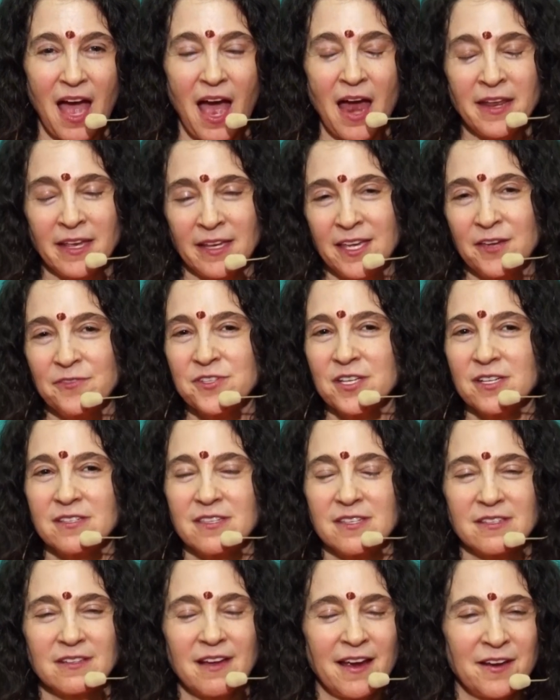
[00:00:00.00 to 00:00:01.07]
And it gives us
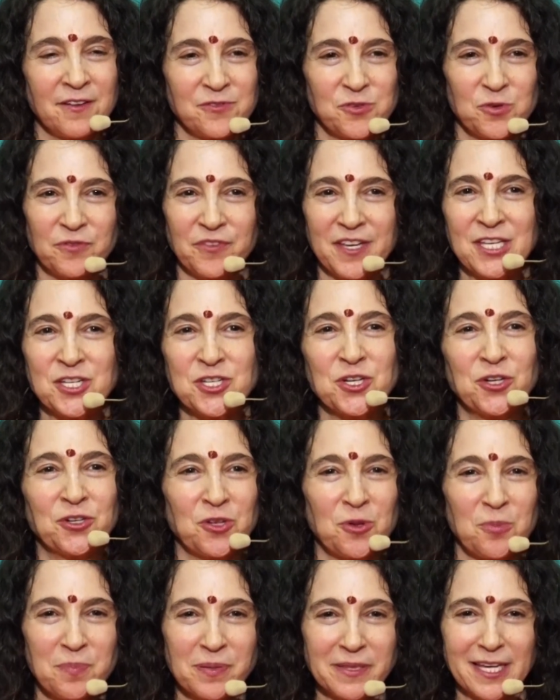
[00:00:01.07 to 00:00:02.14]
this kind of sort of
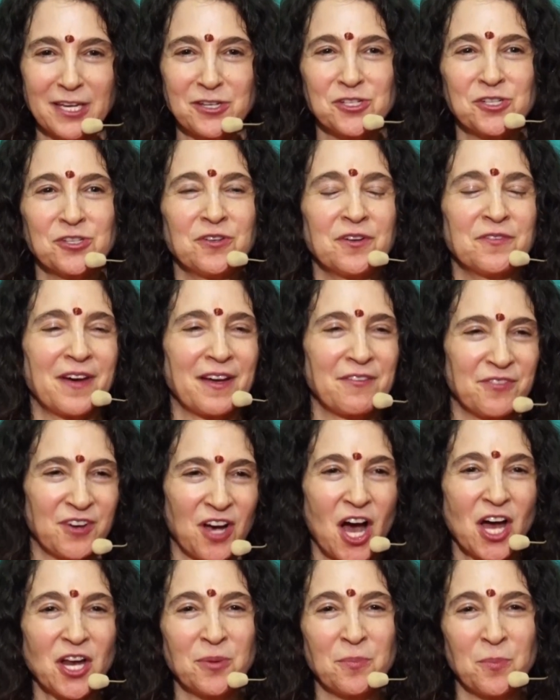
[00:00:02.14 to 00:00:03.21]
internal pleasure of I've
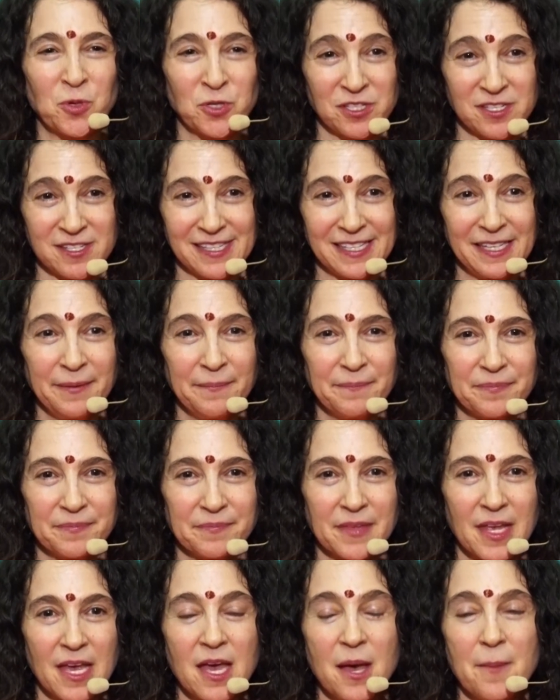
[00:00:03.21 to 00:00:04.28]
gotten more sleep.
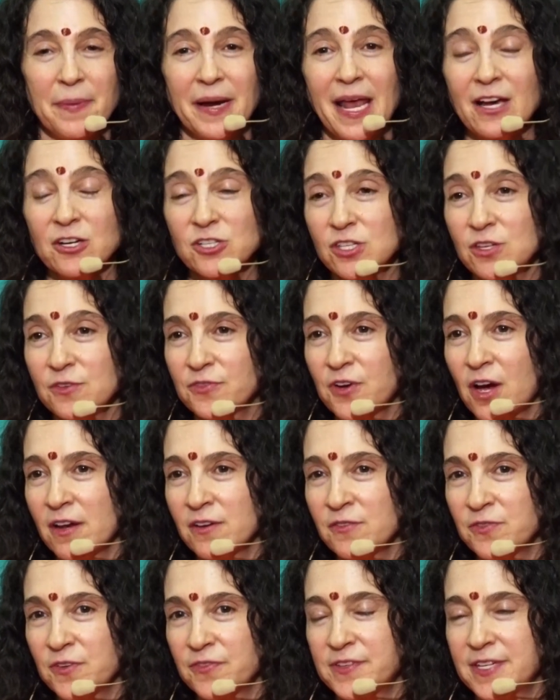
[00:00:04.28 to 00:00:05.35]
But actually you've
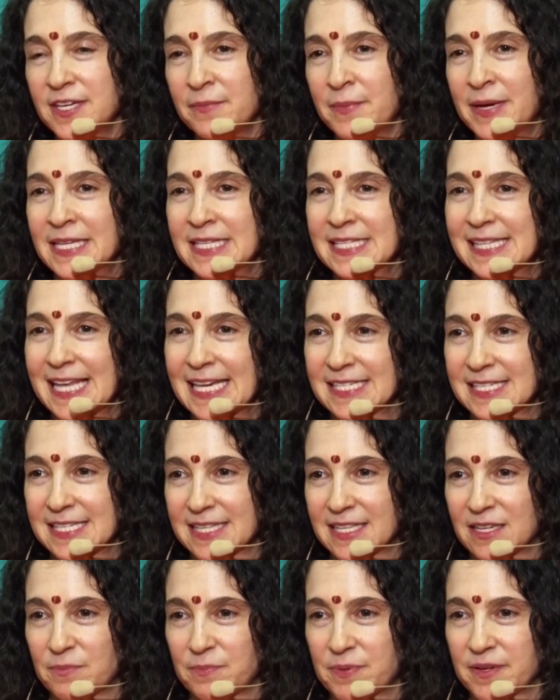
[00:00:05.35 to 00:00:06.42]
gotten 15 minutes less
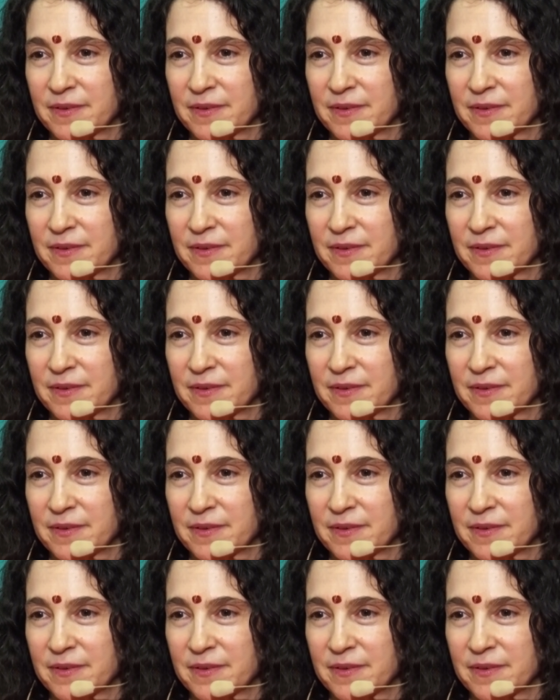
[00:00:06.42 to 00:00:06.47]
sleep.